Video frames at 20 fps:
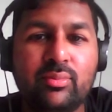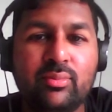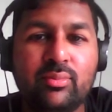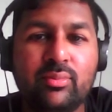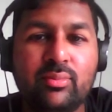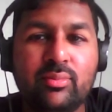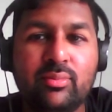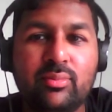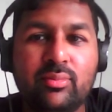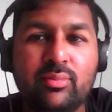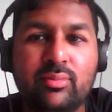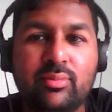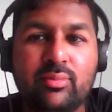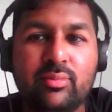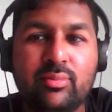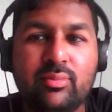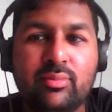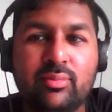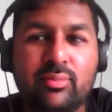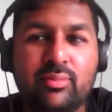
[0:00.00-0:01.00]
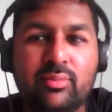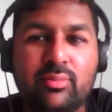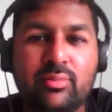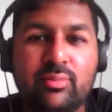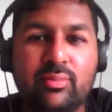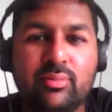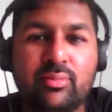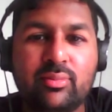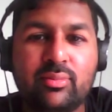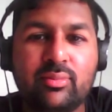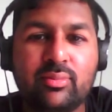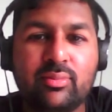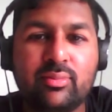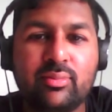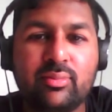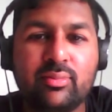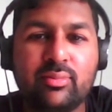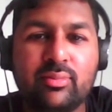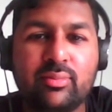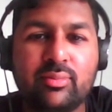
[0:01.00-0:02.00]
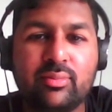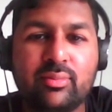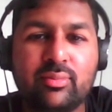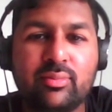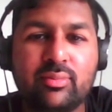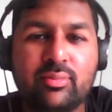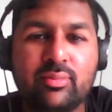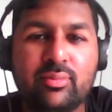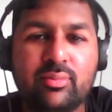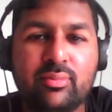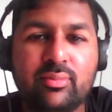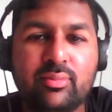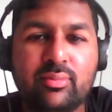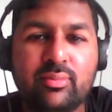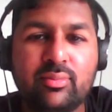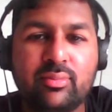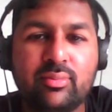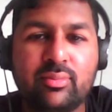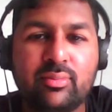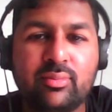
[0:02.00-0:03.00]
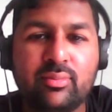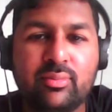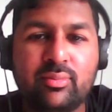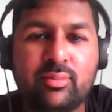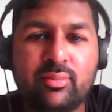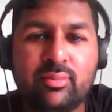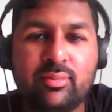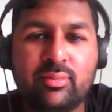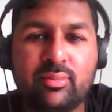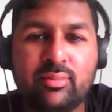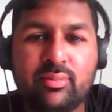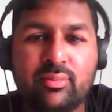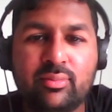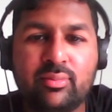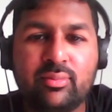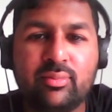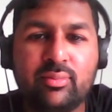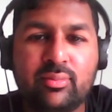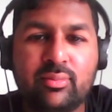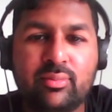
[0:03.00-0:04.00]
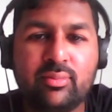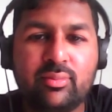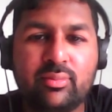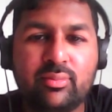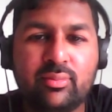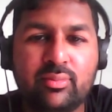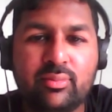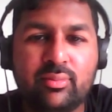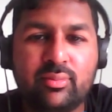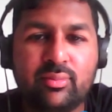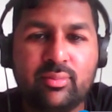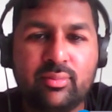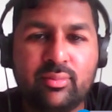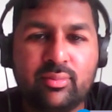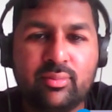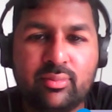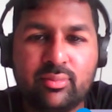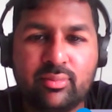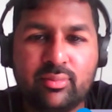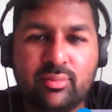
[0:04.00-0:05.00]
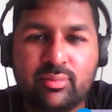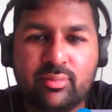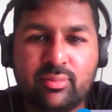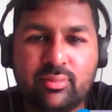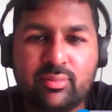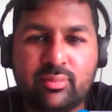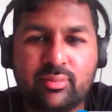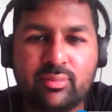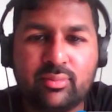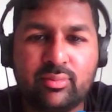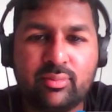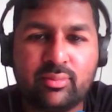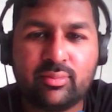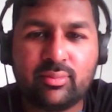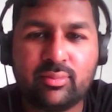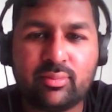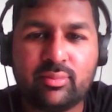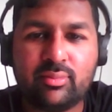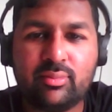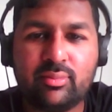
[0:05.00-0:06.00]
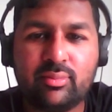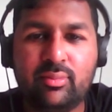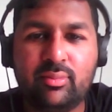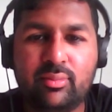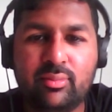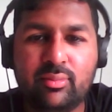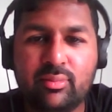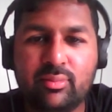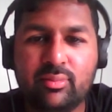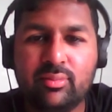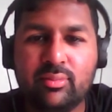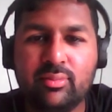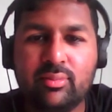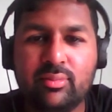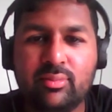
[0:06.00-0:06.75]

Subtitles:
This person isn't speaking.